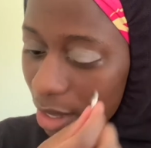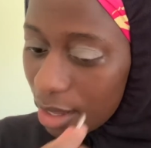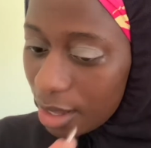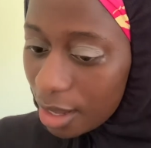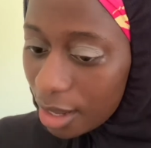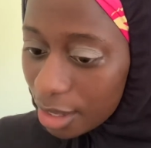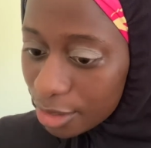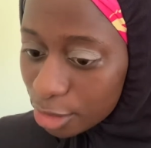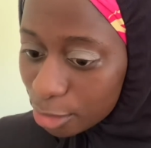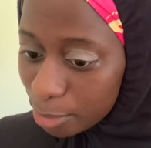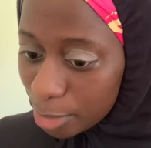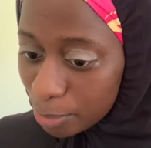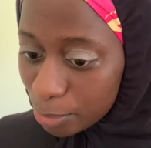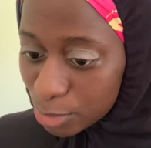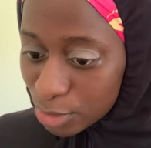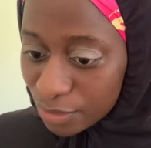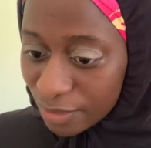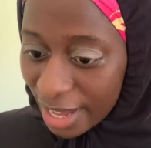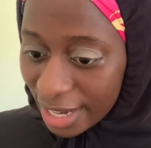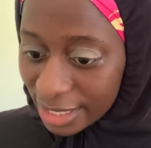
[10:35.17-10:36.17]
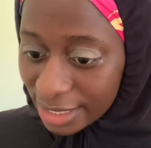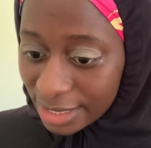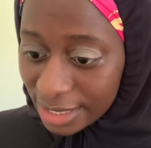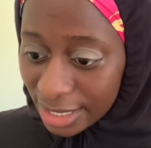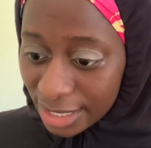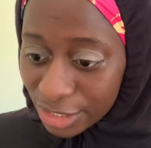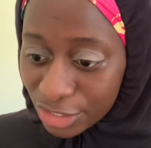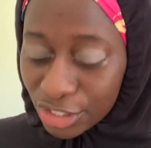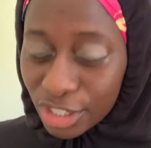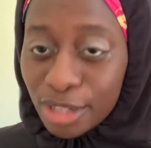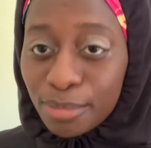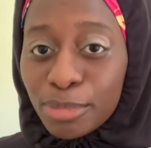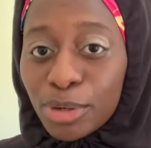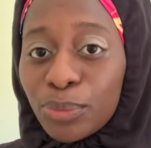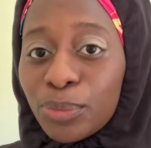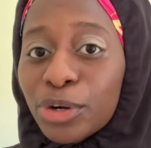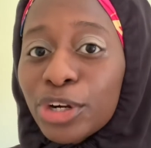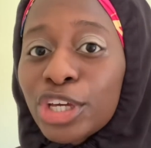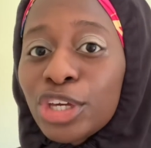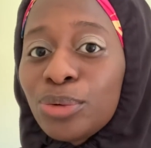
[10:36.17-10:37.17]
other people's validation, but
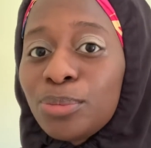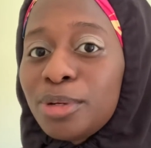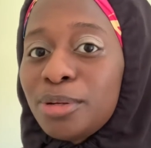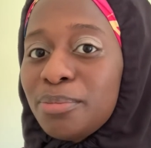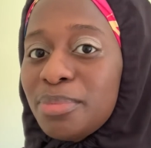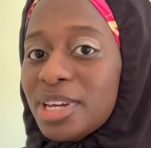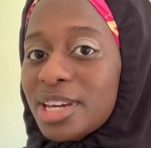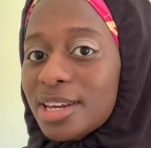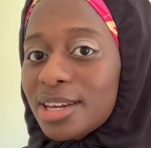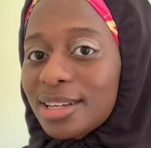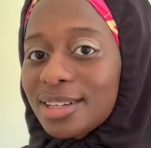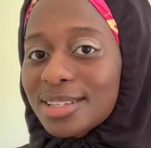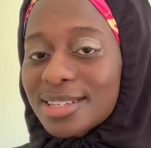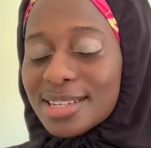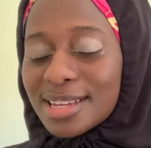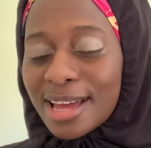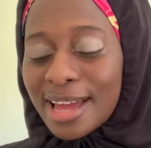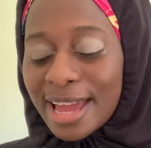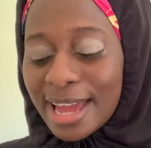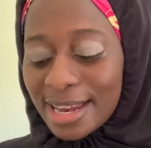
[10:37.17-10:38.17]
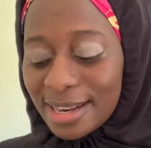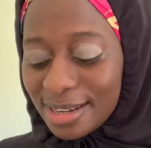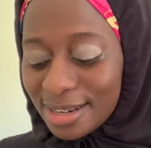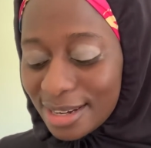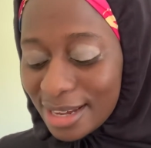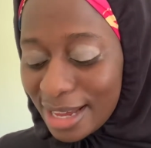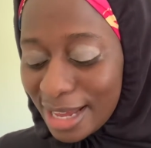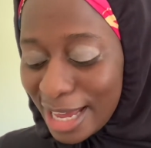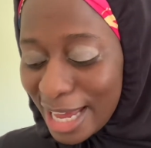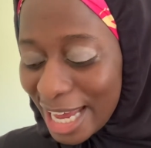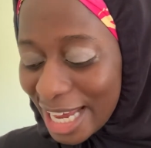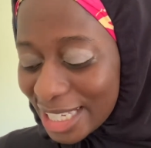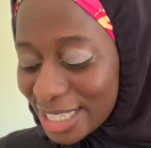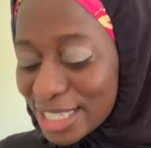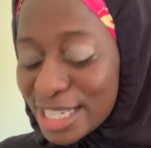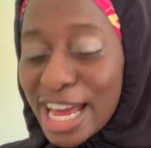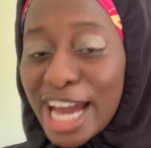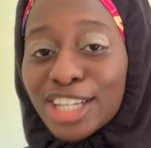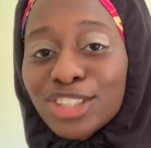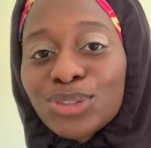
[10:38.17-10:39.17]
we're human beings and it's
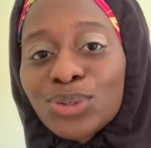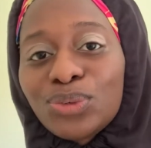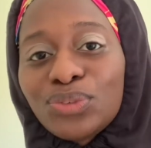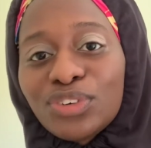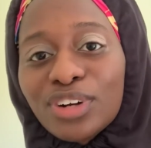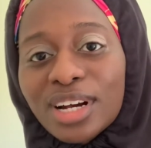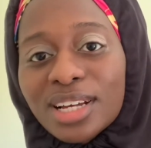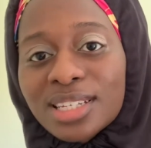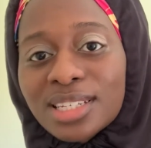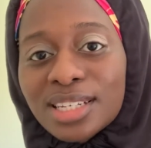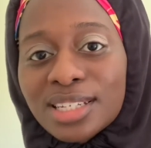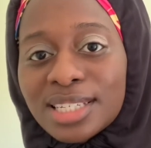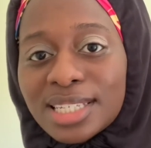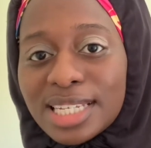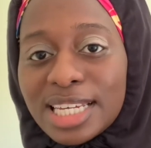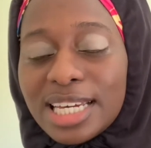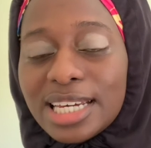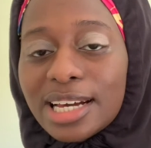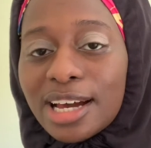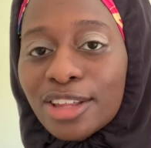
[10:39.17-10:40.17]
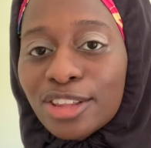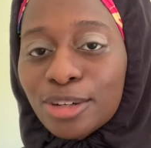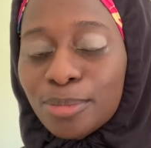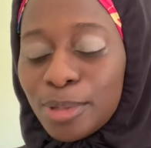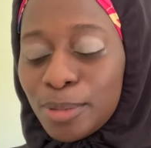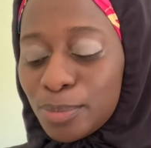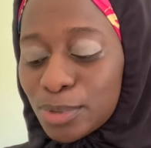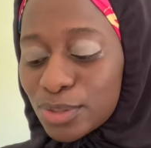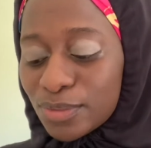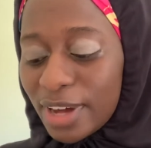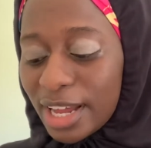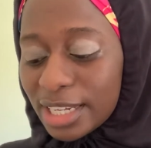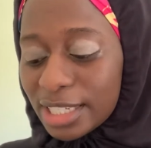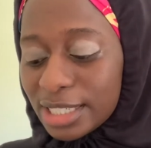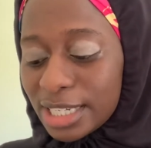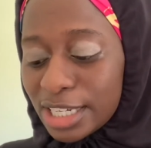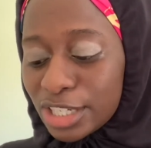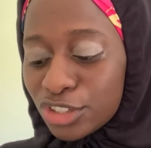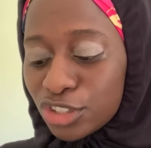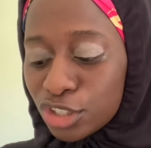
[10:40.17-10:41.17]
natural for us to seek other people's
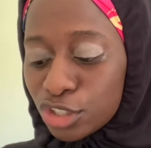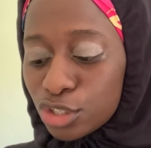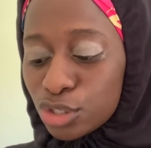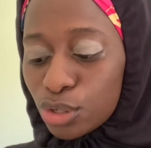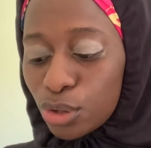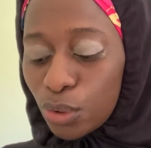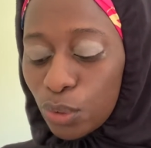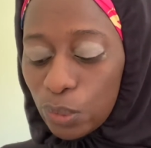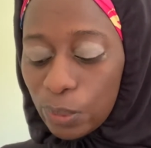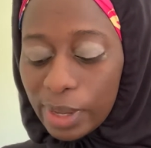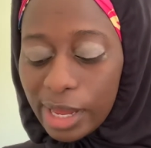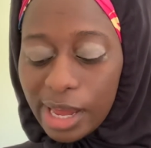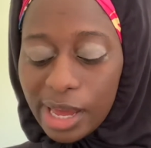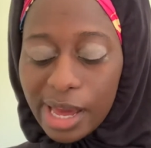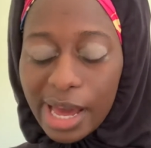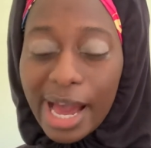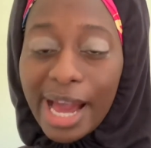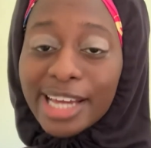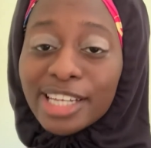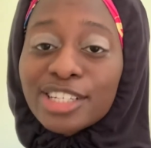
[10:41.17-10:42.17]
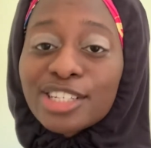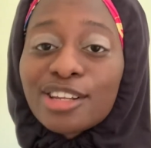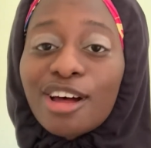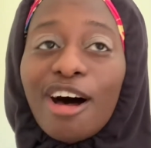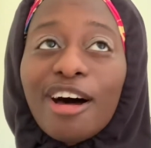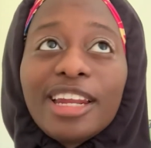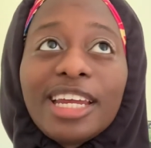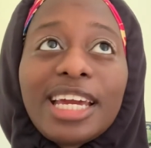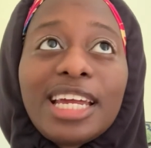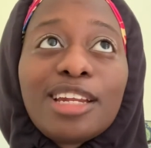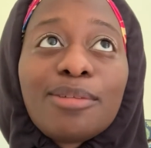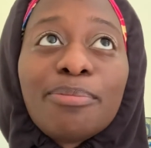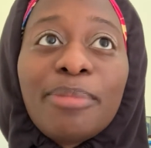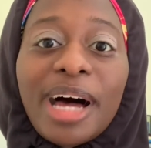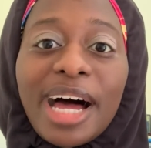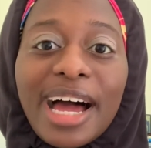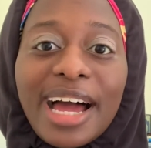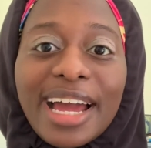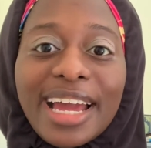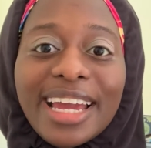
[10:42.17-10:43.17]
validation. So I sought it
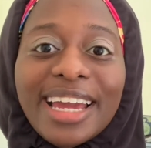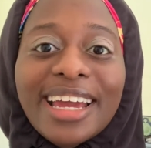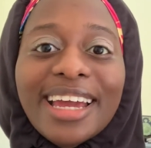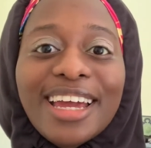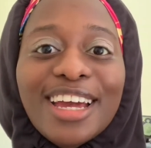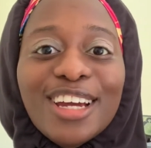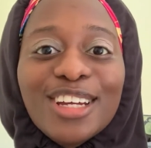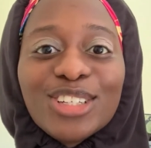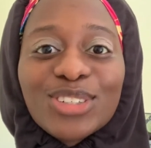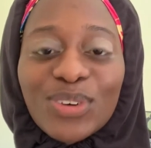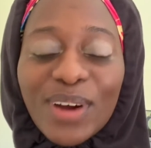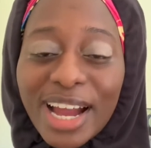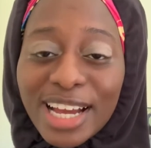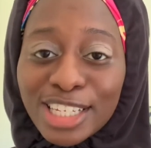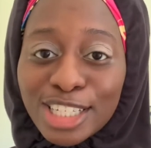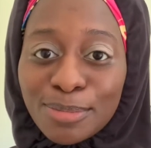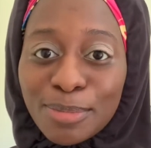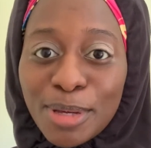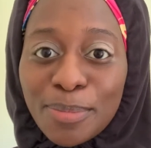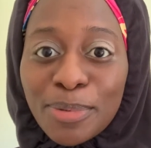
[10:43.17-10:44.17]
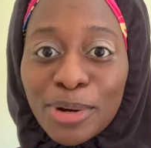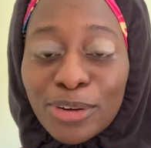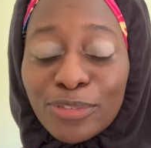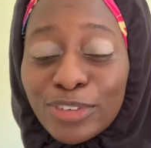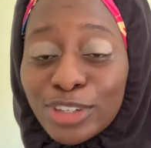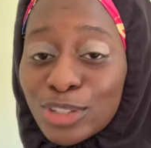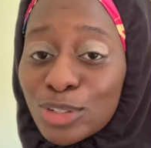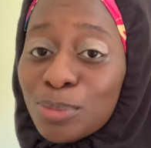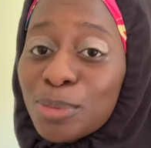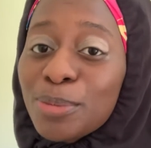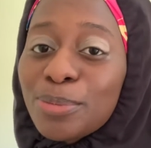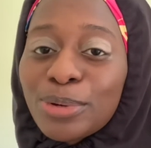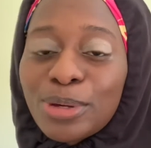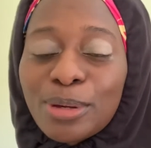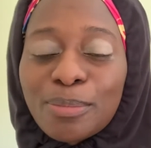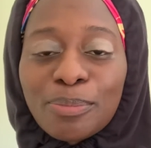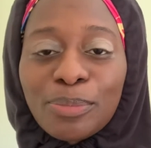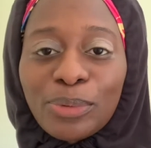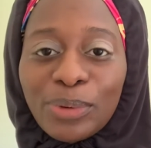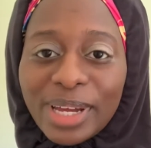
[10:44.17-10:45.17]
by trying to be perfect so people
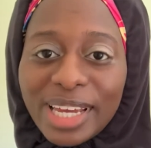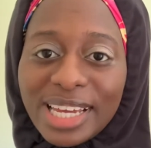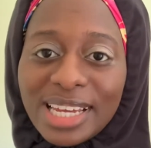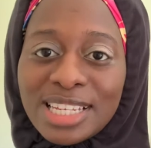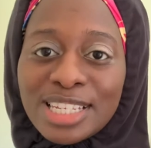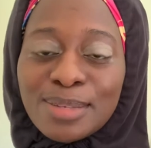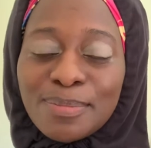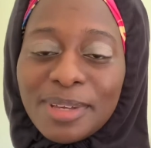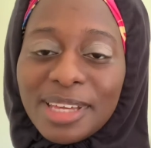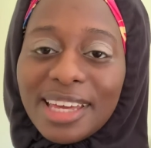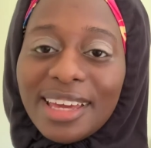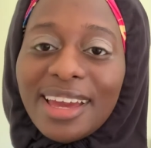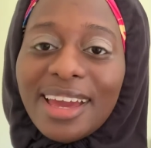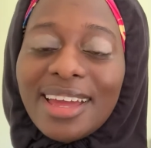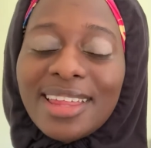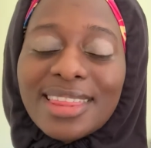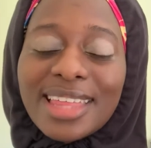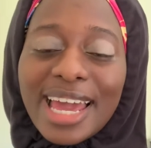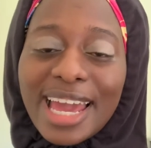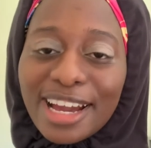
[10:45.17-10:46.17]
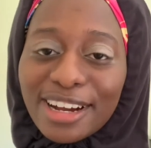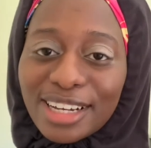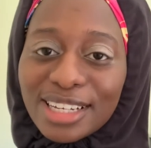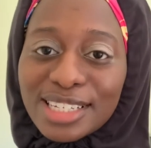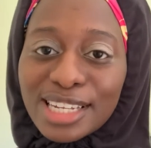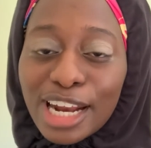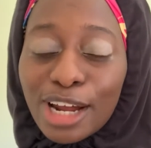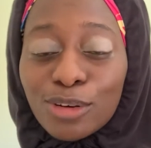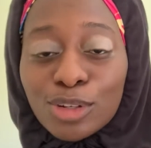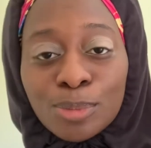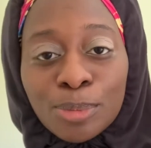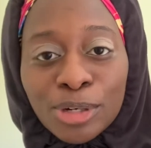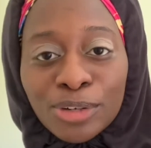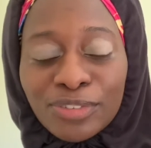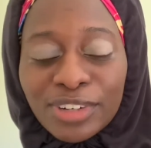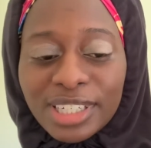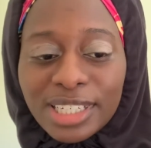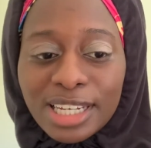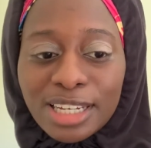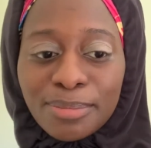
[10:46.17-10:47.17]
can praise me in the areas that I was
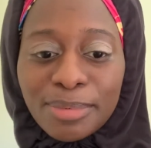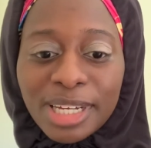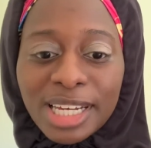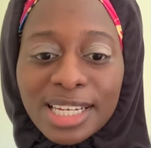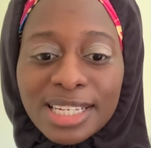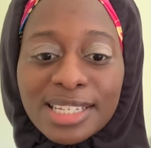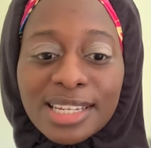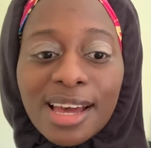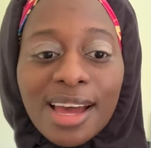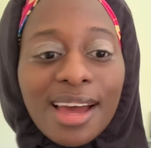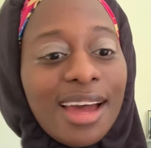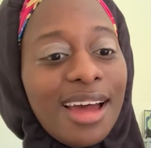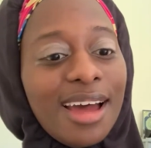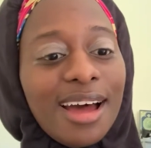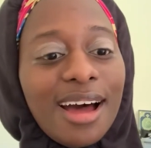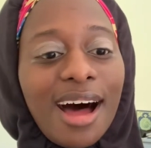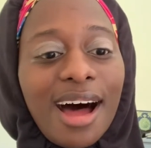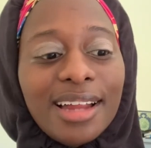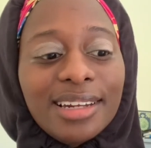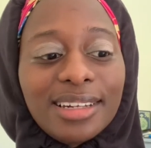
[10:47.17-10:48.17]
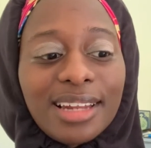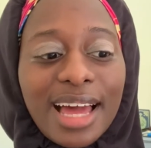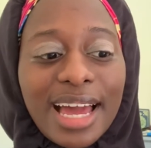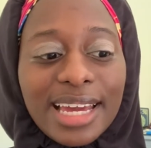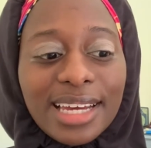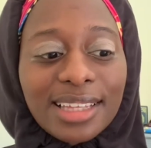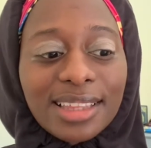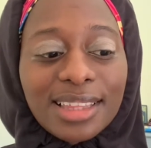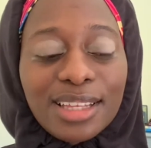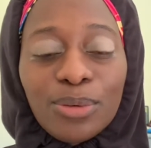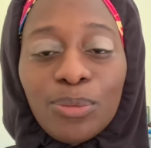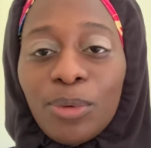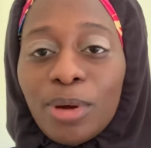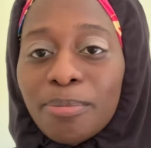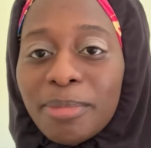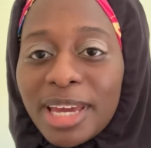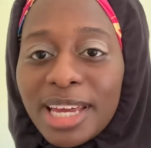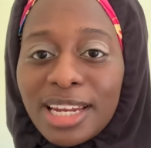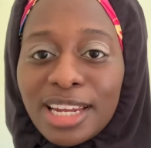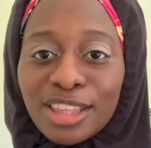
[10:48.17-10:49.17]
perfect in, because unlike the
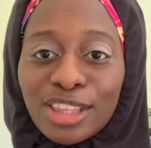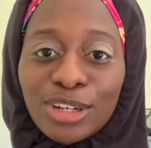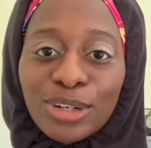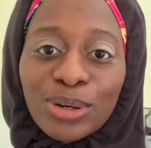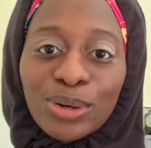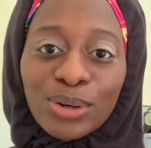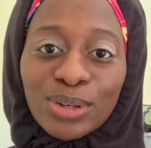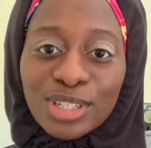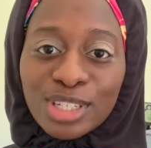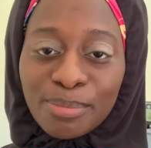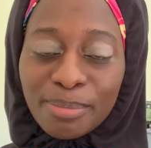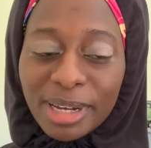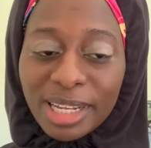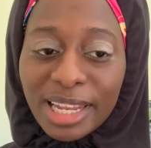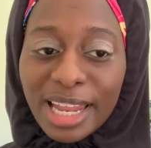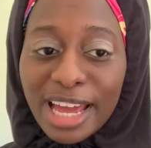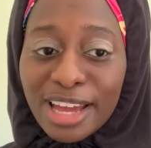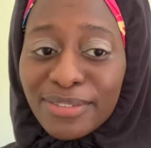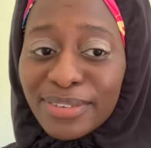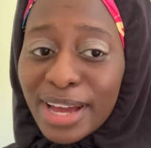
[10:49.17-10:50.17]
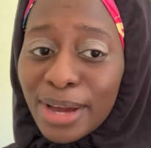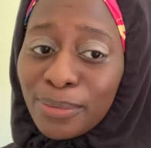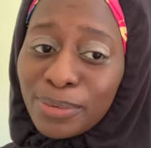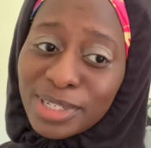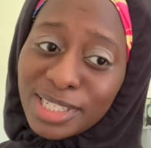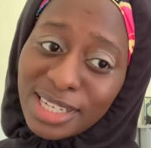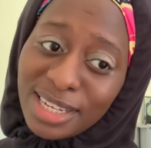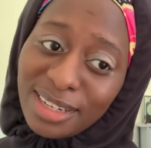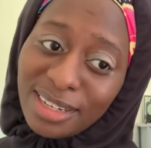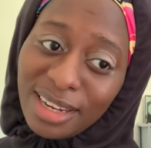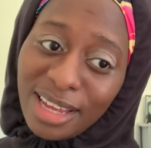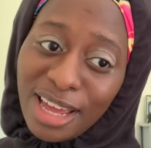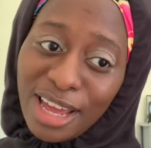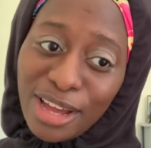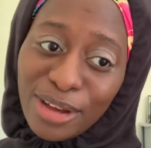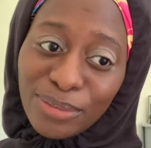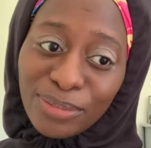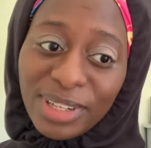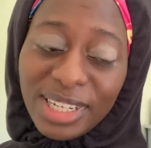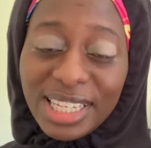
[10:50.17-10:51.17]
women and the girls in my life, I wasn't
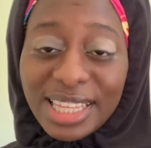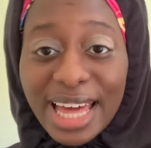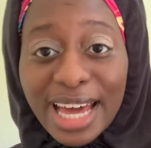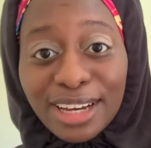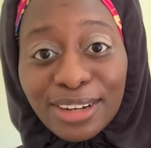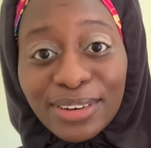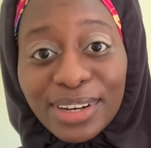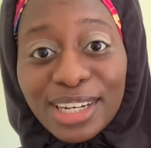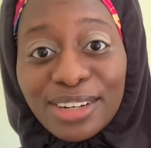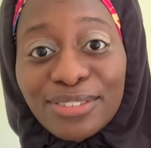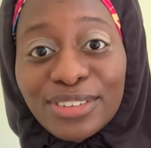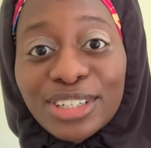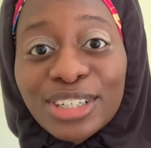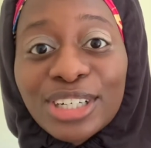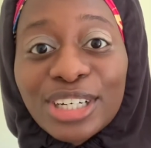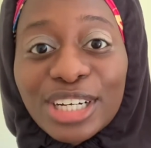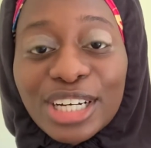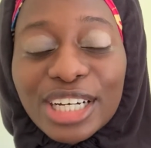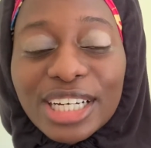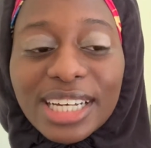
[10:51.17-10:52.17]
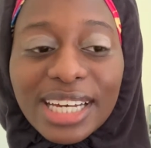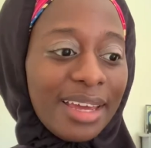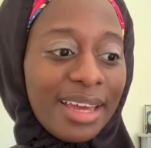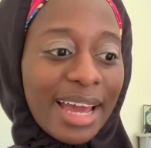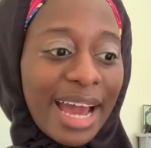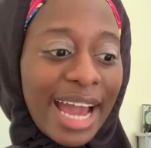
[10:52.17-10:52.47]
really that great of a cook.